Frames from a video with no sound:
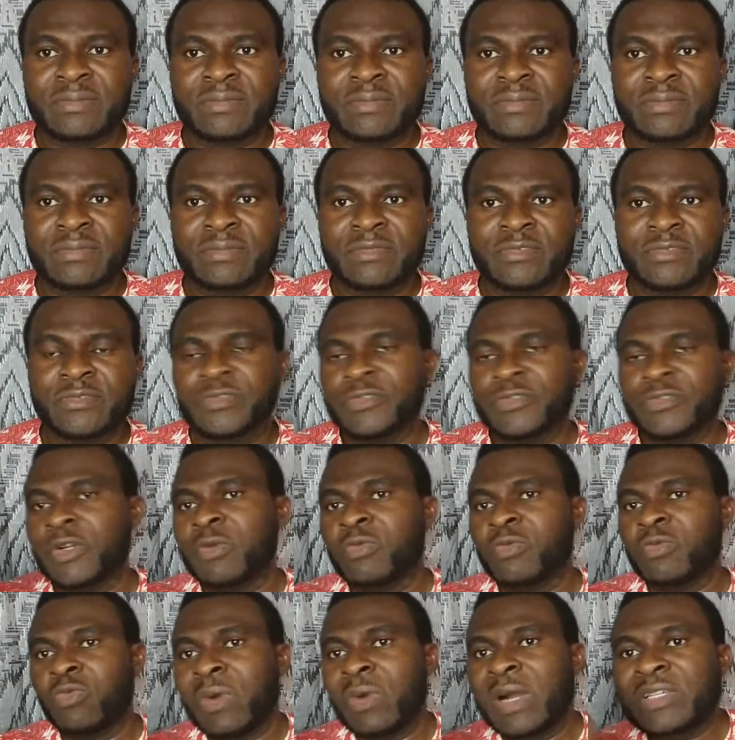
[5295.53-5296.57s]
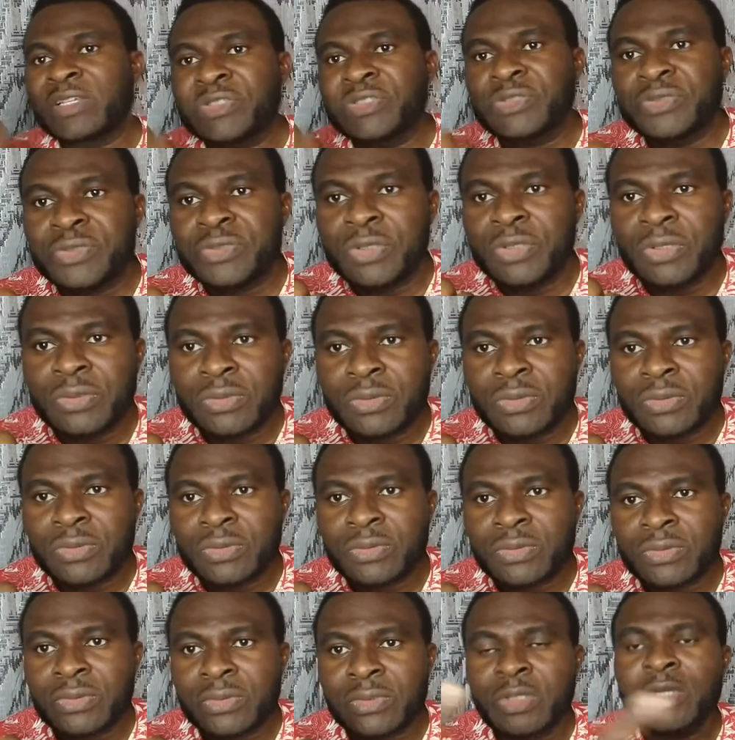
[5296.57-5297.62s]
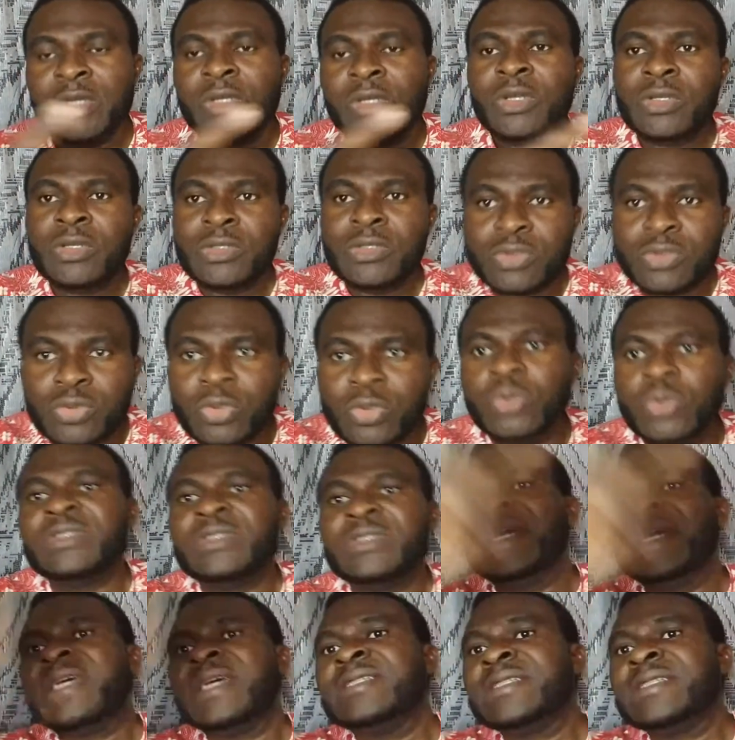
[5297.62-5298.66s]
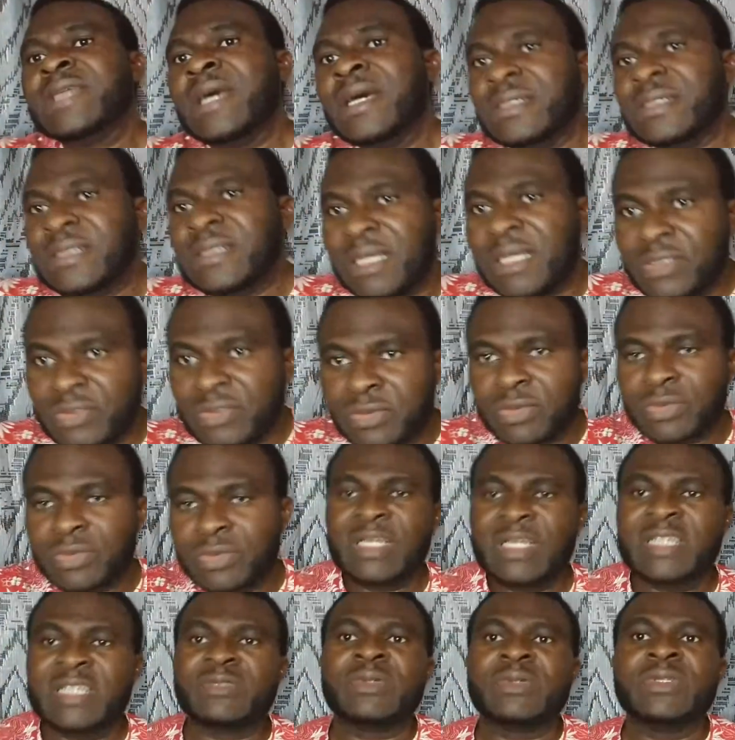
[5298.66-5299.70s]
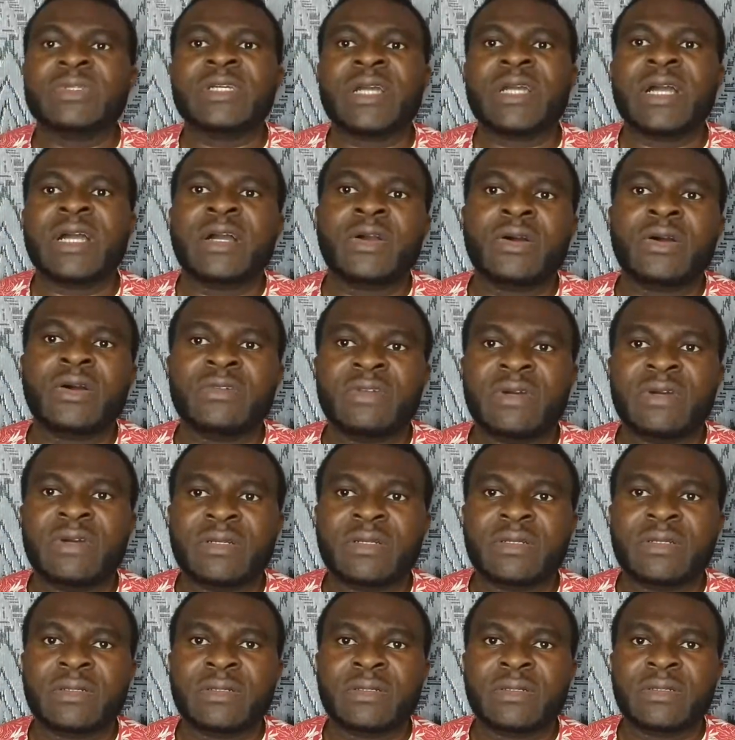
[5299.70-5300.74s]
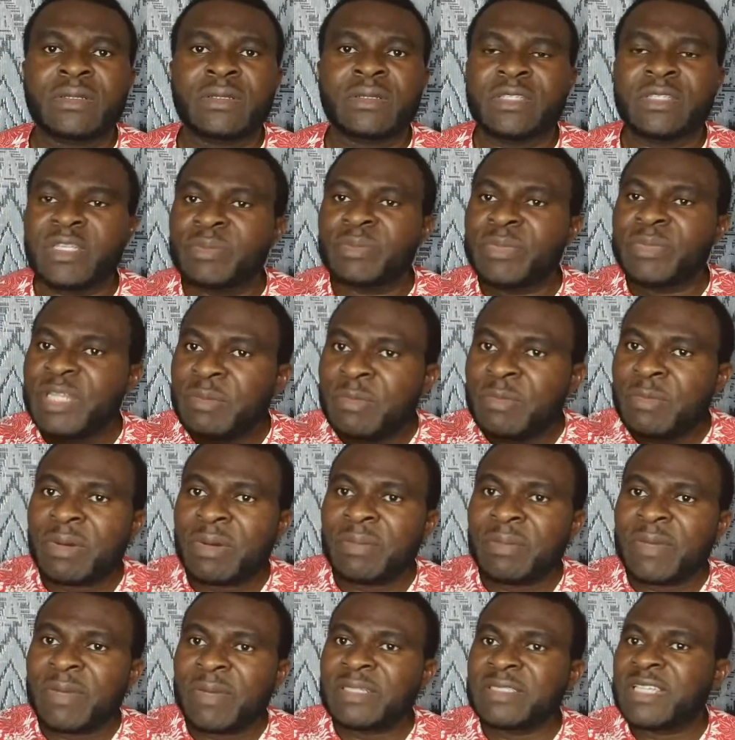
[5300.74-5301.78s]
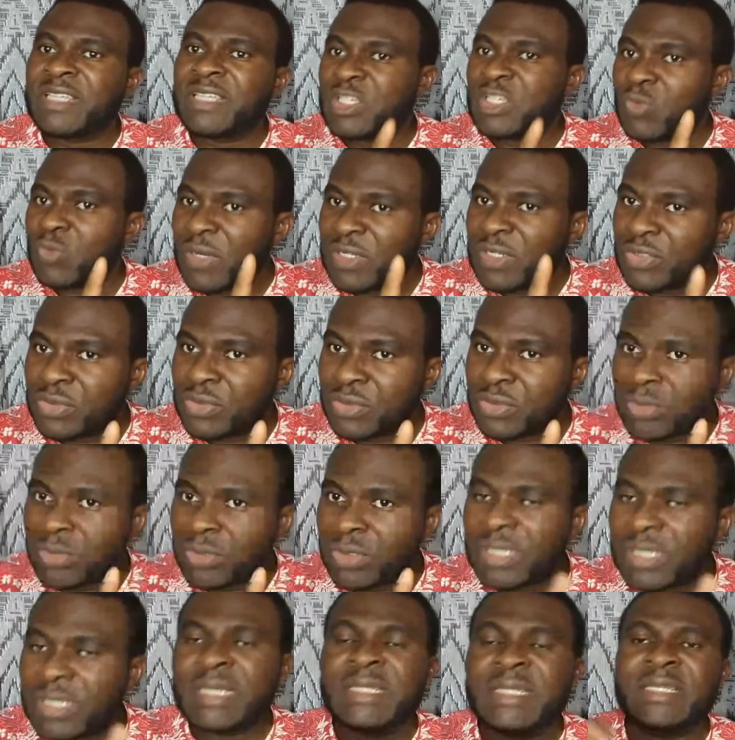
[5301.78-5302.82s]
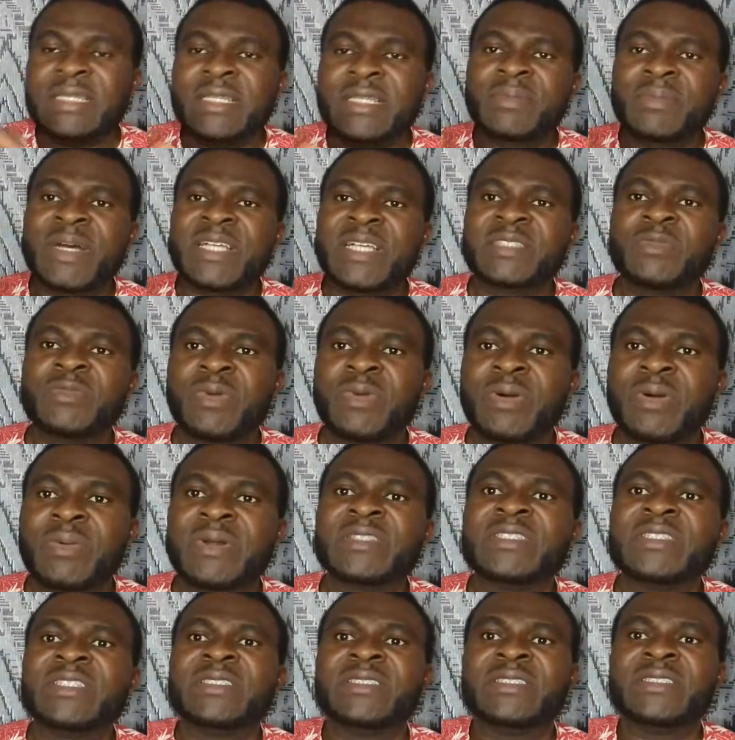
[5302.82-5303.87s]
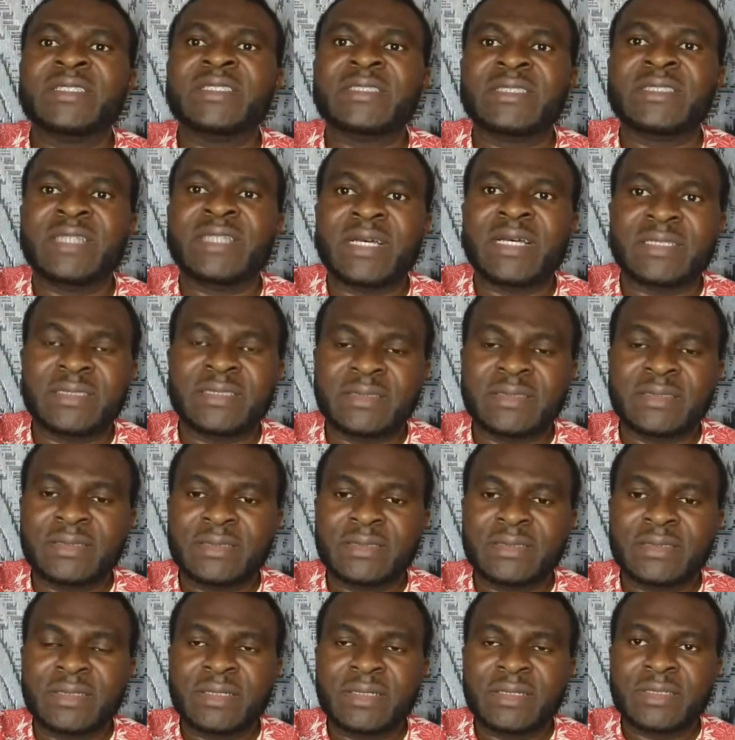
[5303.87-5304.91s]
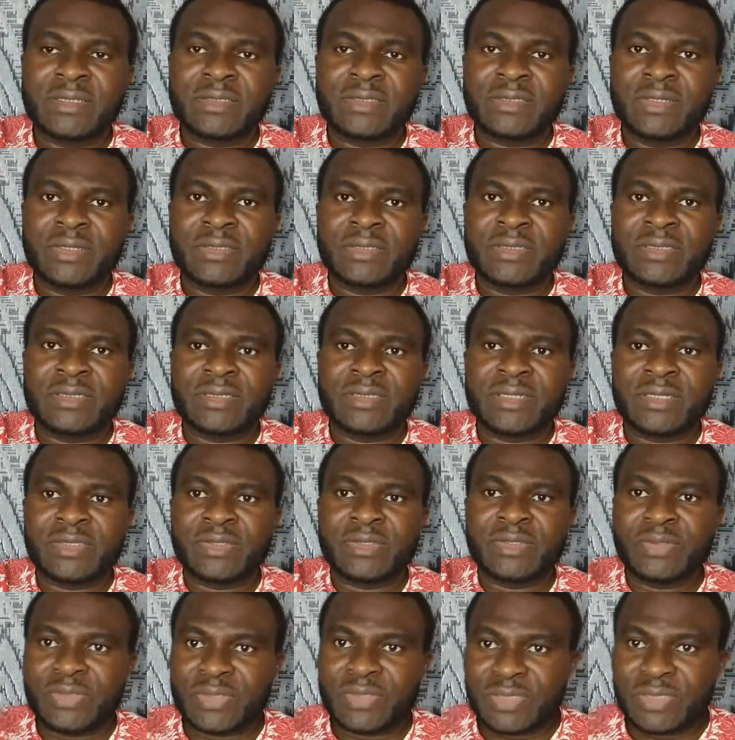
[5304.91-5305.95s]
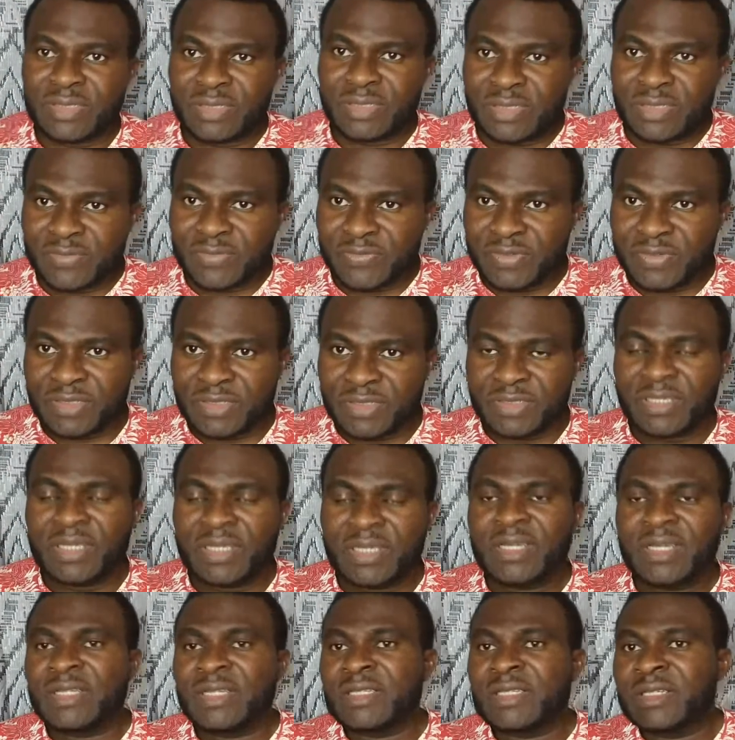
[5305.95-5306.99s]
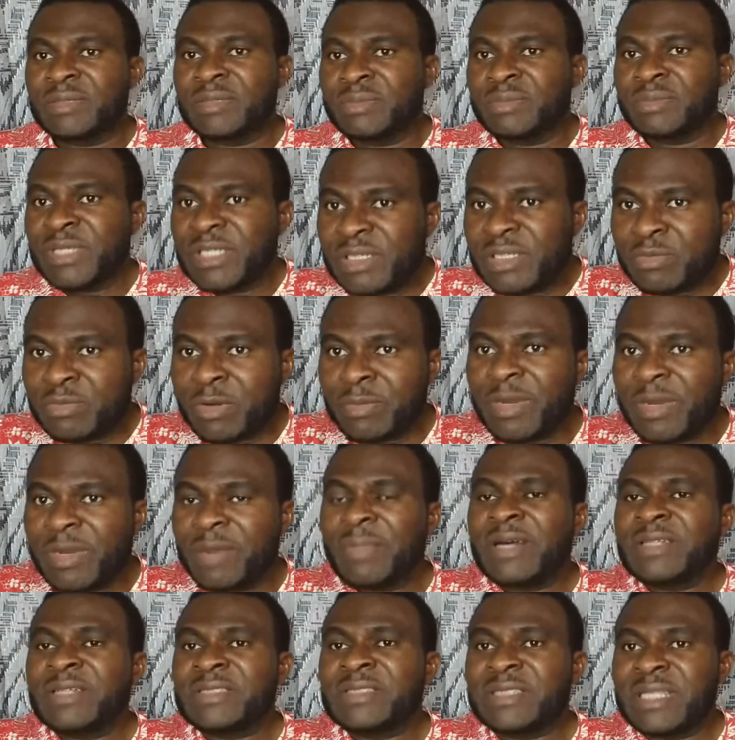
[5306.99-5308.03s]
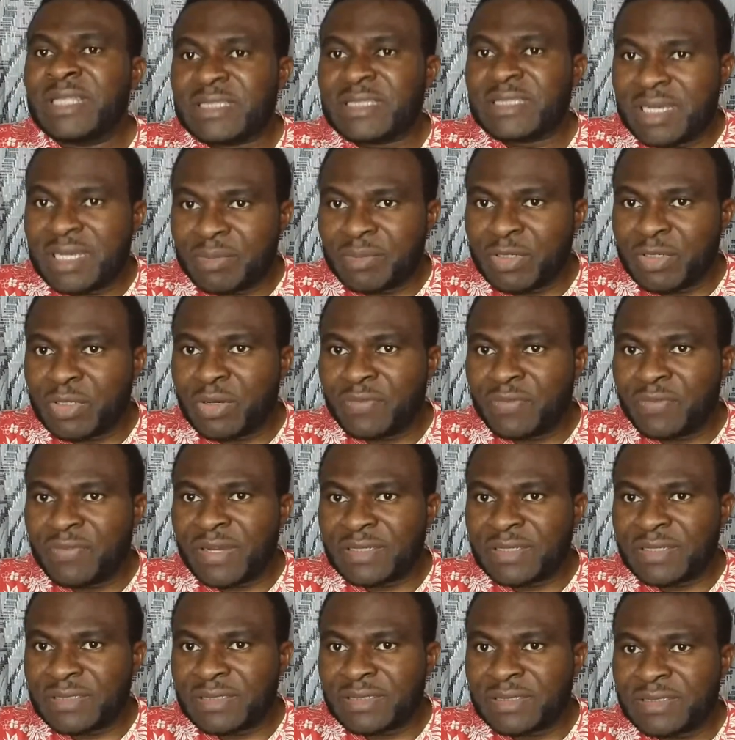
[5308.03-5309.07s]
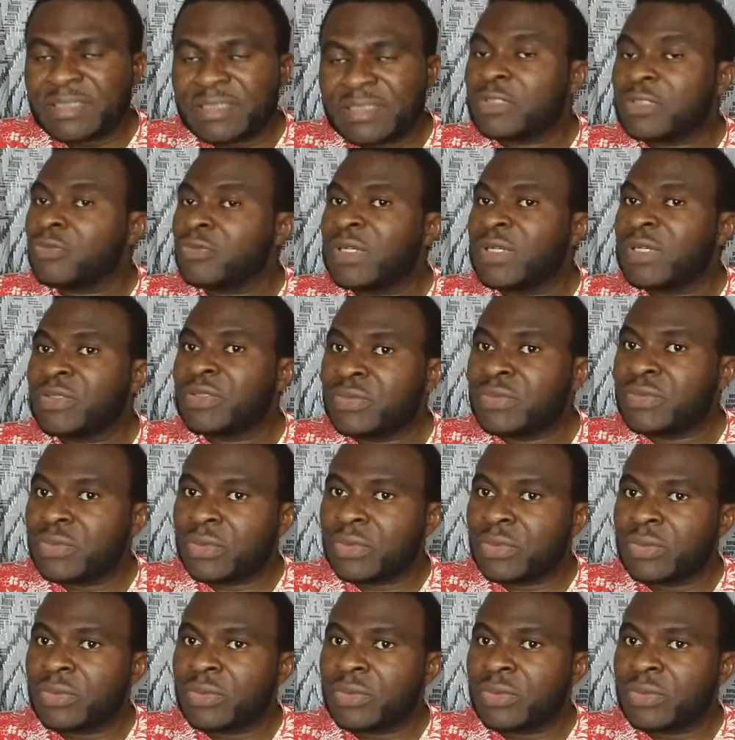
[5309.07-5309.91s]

from €1 to 10,000 euros. That's what they can cover. The minimum amount there is €1. The maximum amount is 10,000. You understand? So you see the difference. The minimum amount that can be covered is €1,